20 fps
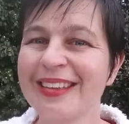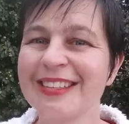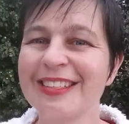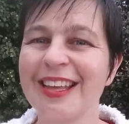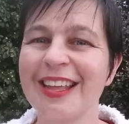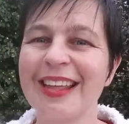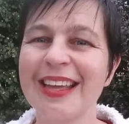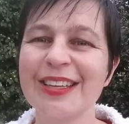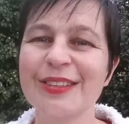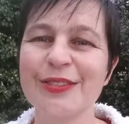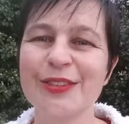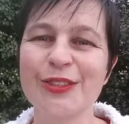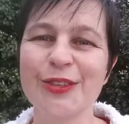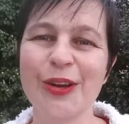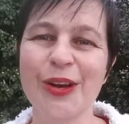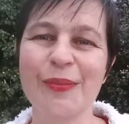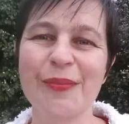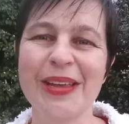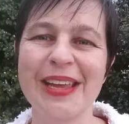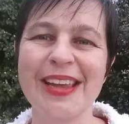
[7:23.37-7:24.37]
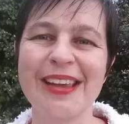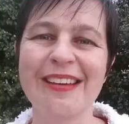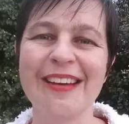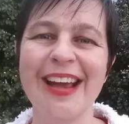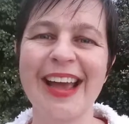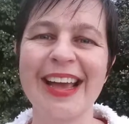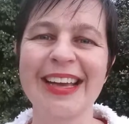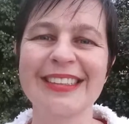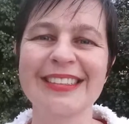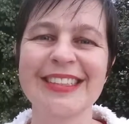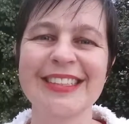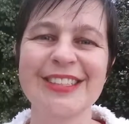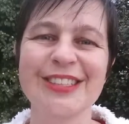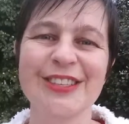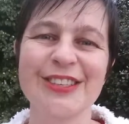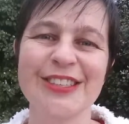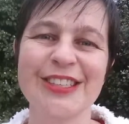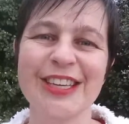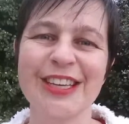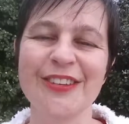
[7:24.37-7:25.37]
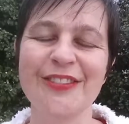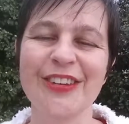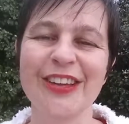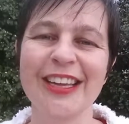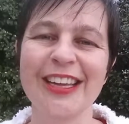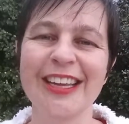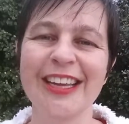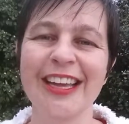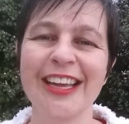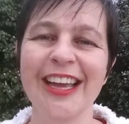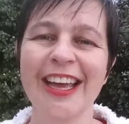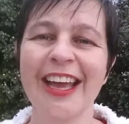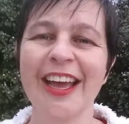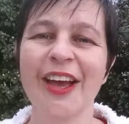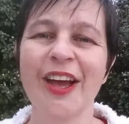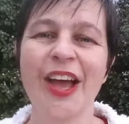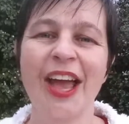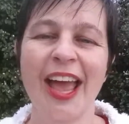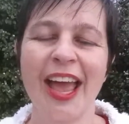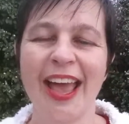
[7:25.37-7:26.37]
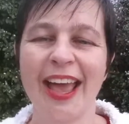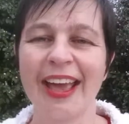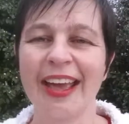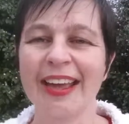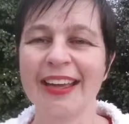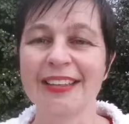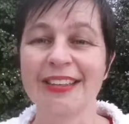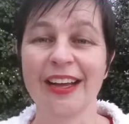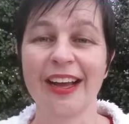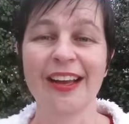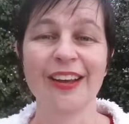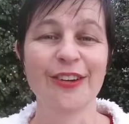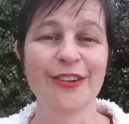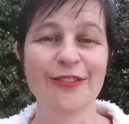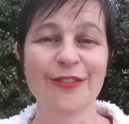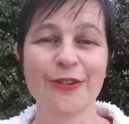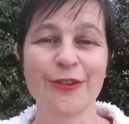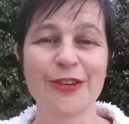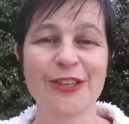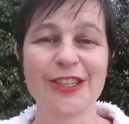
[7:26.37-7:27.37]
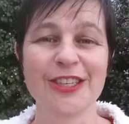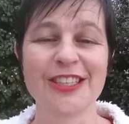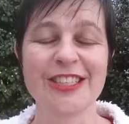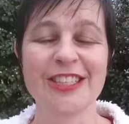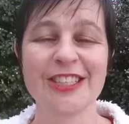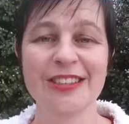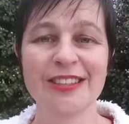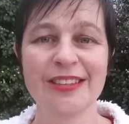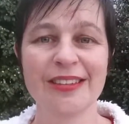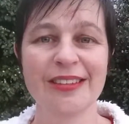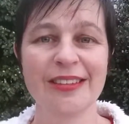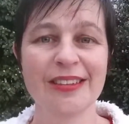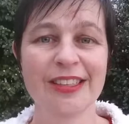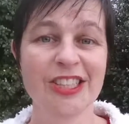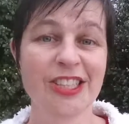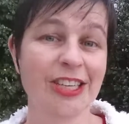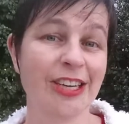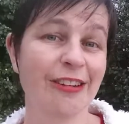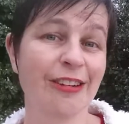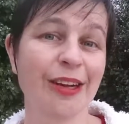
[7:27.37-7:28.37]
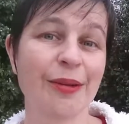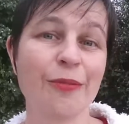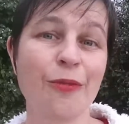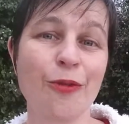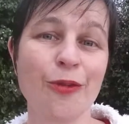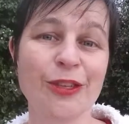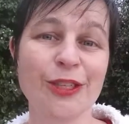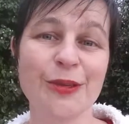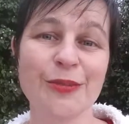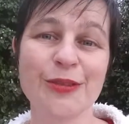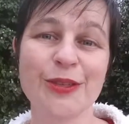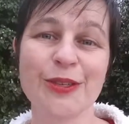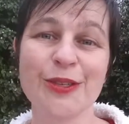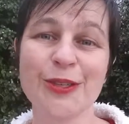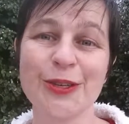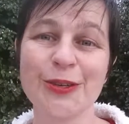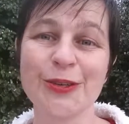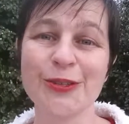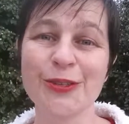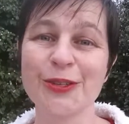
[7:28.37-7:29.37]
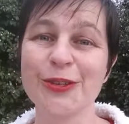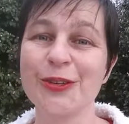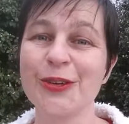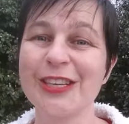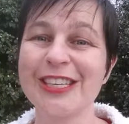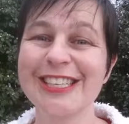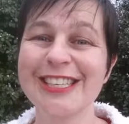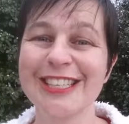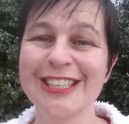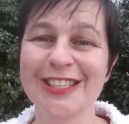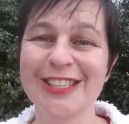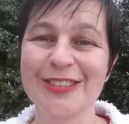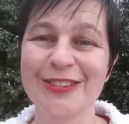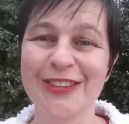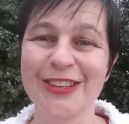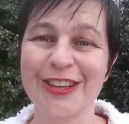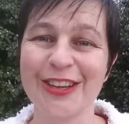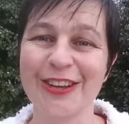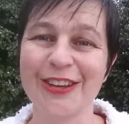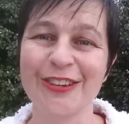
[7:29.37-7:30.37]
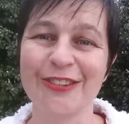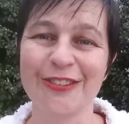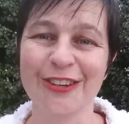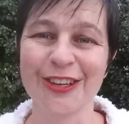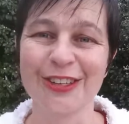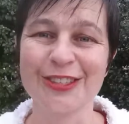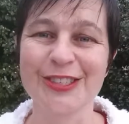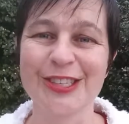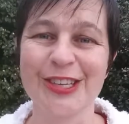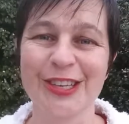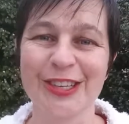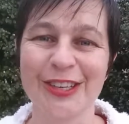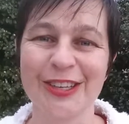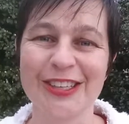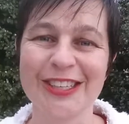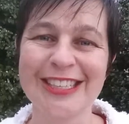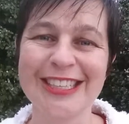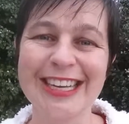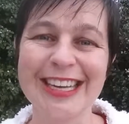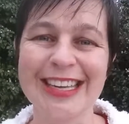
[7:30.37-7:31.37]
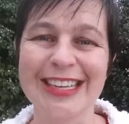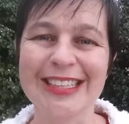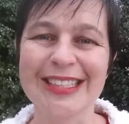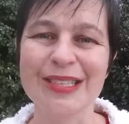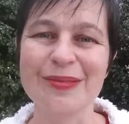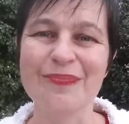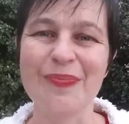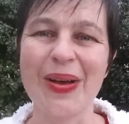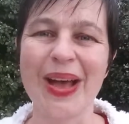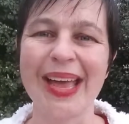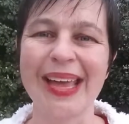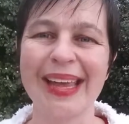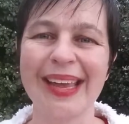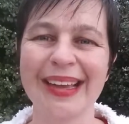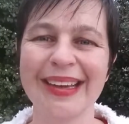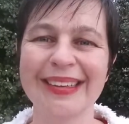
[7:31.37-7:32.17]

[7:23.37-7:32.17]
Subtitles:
So thanks for joining me here at Access UTV, and I look forward to sharing more tips and tools and questions with you real soon. Cheers. Bye.